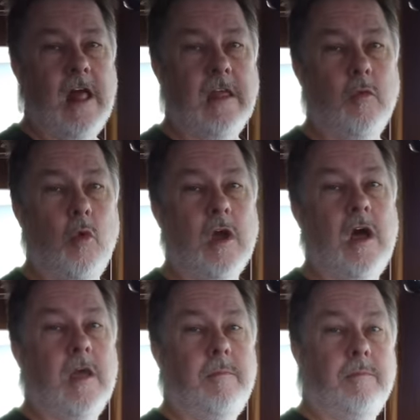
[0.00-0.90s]
tell it what
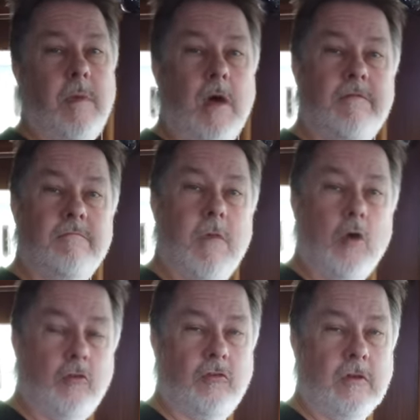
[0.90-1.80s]
type of
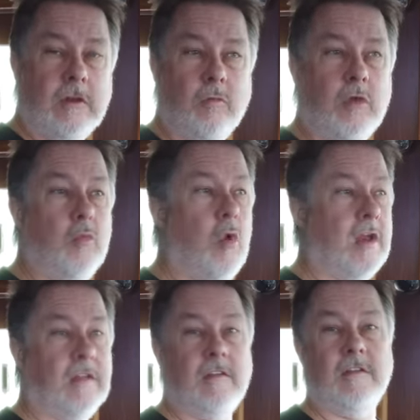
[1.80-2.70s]
motion we
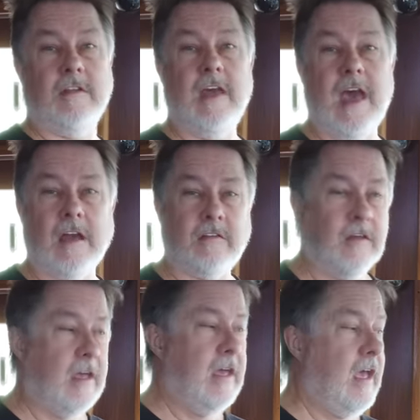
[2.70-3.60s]
want it to
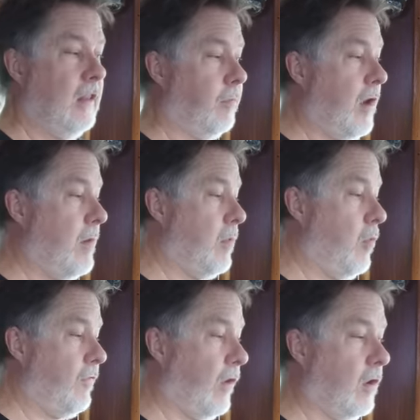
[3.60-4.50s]
detect. The
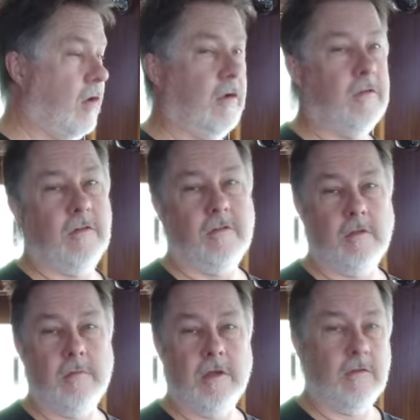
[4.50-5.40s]
problem with our current
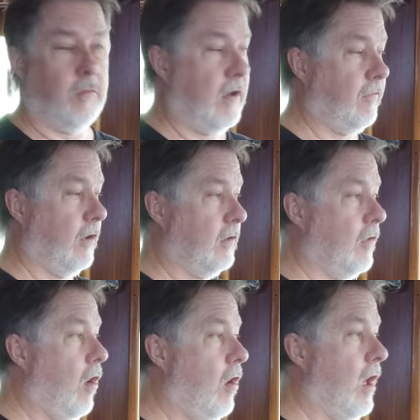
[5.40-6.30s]
system is whenever
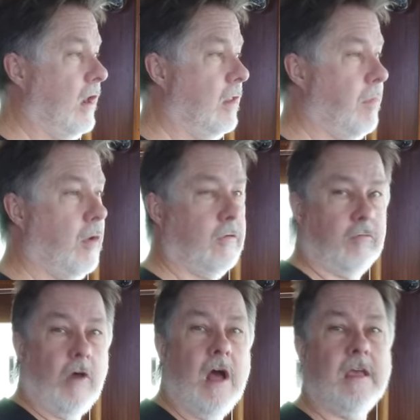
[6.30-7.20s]
it's on and the
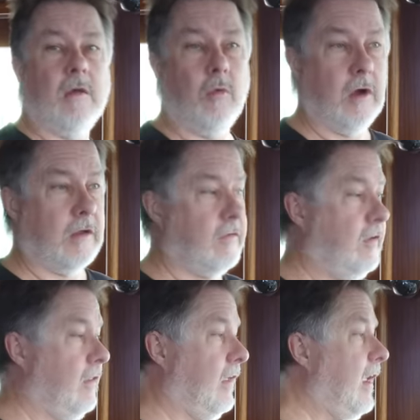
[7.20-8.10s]
boat's rocking, we're at
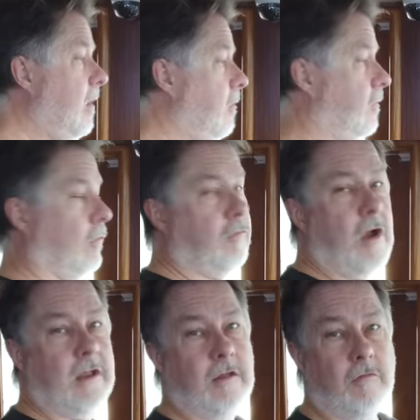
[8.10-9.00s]
sea, the cameras are
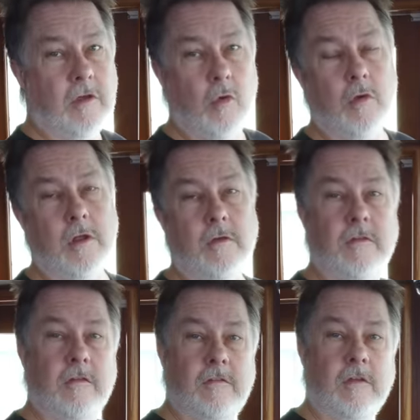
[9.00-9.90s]
running and recording
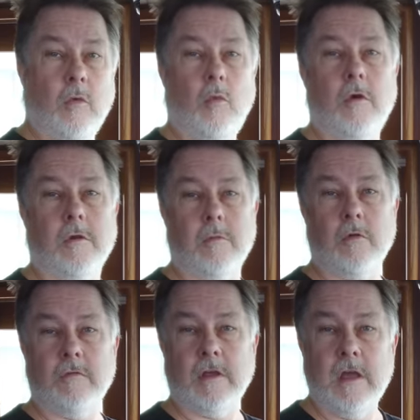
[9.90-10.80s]
because they see the water
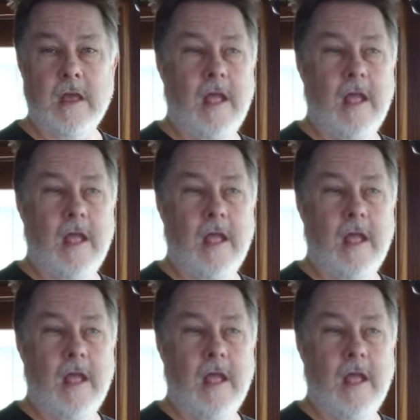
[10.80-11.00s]
moving.